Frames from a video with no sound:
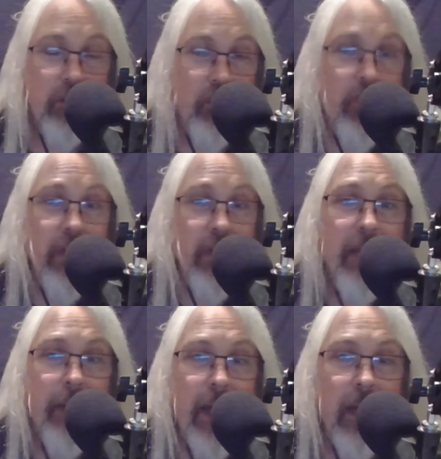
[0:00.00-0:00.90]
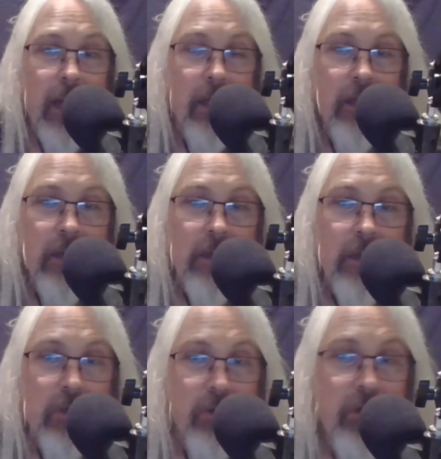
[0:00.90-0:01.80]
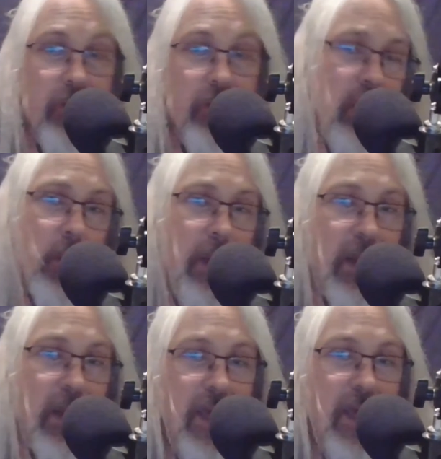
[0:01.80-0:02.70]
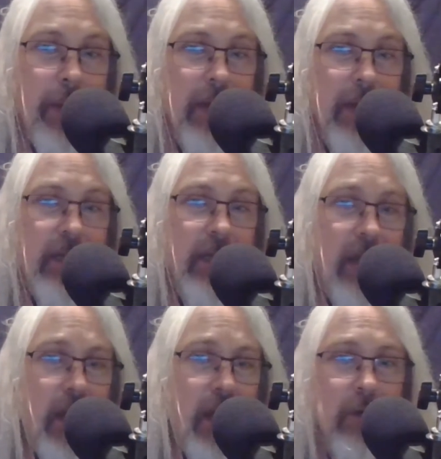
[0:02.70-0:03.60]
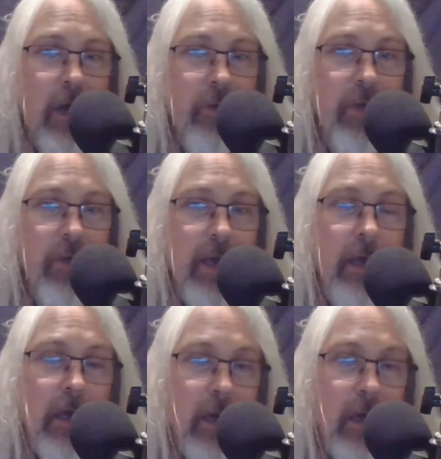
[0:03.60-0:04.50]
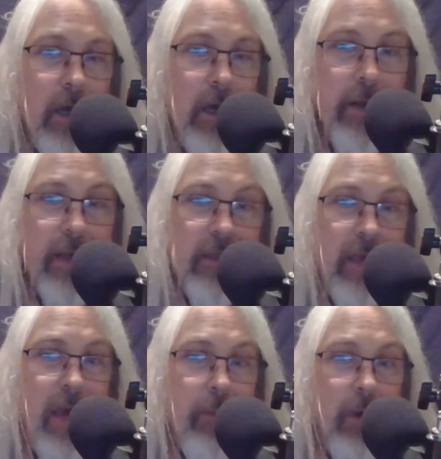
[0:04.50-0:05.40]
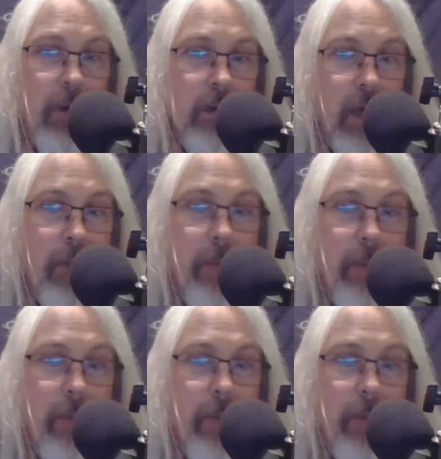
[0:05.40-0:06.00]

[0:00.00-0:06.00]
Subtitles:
an email. Yeah. So do you know anything about that? How that came about?